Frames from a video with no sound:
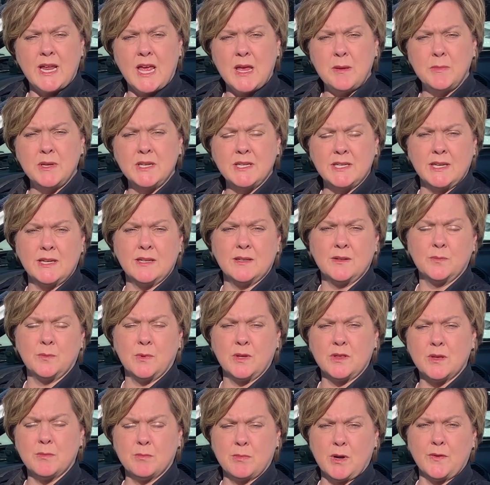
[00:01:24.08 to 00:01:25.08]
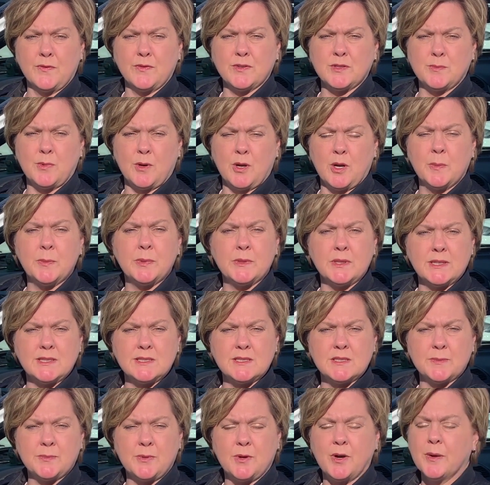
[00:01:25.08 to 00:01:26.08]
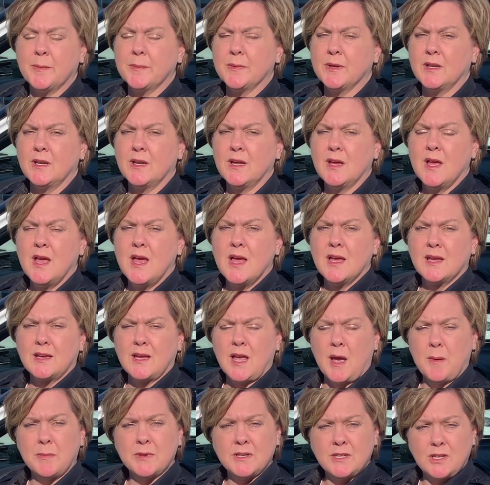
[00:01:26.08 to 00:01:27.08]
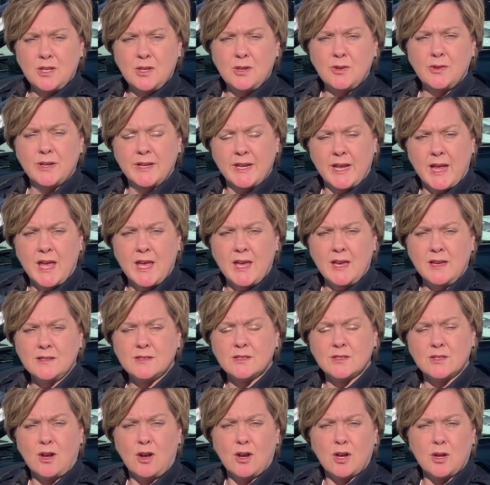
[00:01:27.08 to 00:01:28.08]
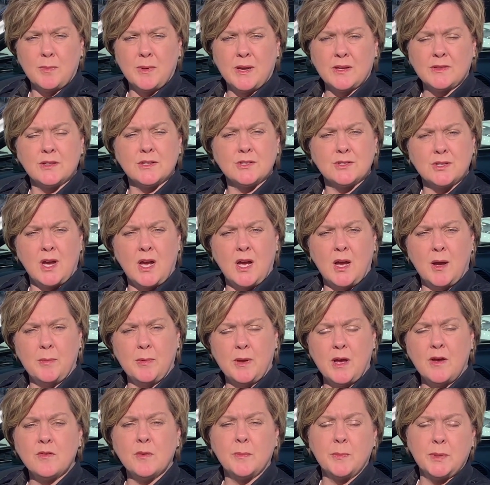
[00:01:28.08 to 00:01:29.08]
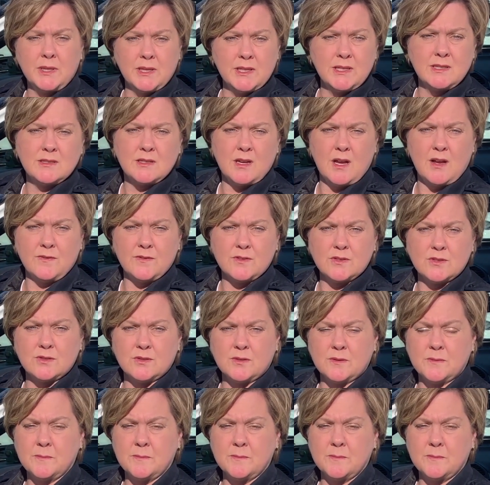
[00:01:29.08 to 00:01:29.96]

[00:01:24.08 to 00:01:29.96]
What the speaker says: Amy Denton with the Murfreesboro Police Department, coming to you today to talk about the job of a police officer.